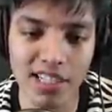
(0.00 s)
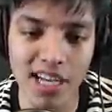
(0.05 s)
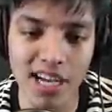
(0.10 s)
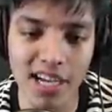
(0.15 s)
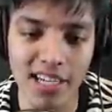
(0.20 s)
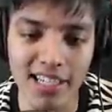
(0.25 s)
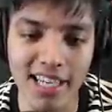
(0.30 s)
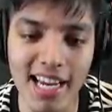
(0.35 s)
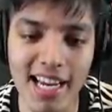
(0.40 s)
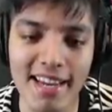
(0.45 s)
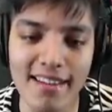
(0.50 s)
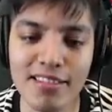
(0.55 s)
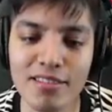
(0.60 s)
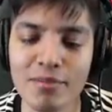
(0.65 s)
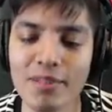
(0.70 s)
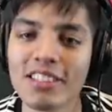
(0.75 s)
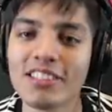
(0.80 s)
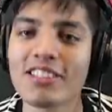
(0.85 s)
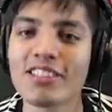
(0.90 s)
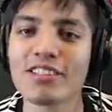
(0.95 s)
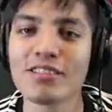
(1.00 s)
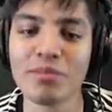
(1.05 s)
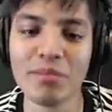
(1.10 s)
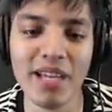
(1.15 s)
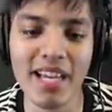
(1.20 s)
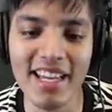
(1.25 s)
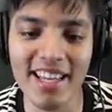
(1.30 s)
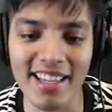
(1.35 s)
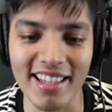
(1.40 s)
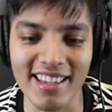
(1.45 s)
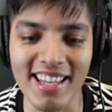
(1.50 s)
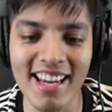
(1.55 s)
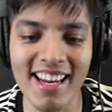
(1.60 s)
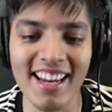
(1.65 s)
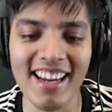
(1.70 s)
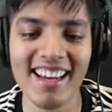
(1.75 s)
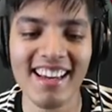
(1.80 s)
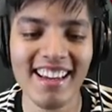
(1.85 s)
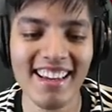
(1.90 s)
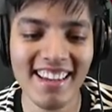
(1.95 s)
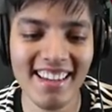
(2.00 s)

Move along. Hey, it's Mr. Smith.